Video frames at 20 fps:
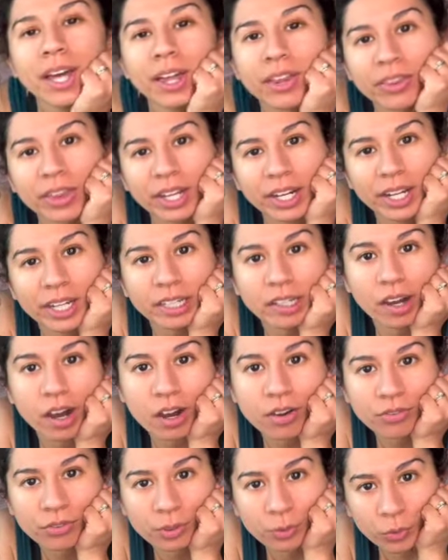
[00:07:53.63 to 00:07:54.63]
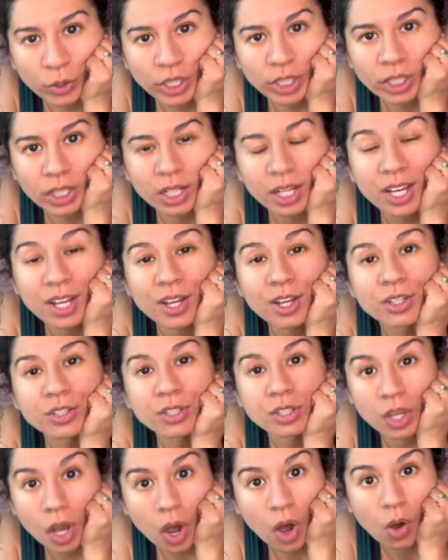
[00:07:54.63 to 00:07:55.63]
that I got from work.
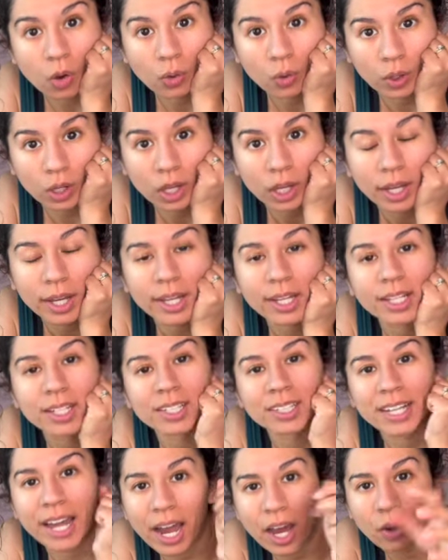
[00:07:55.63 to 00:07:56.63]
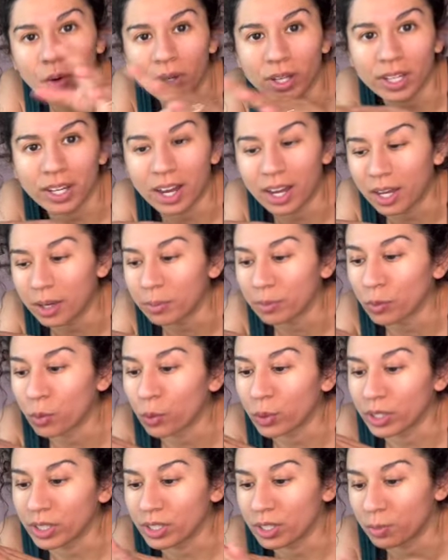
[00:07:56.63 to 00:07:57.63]
So now I am
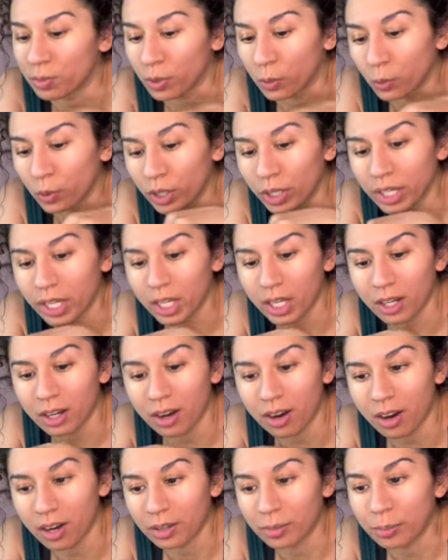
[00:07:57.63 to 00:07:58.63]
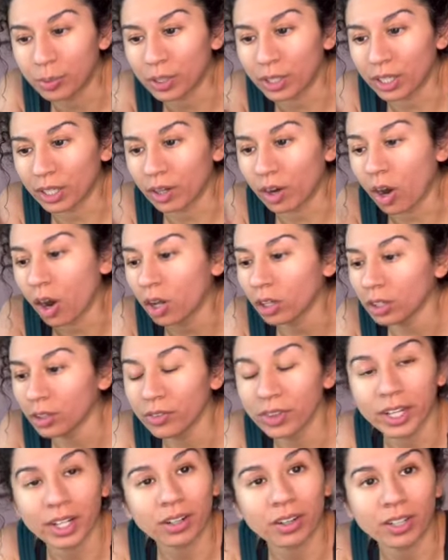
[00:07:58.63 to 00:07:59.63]
going to be working on putting all of
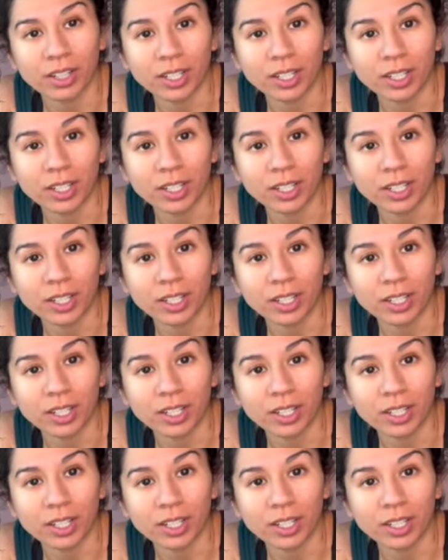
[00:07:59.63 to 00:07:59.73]
that on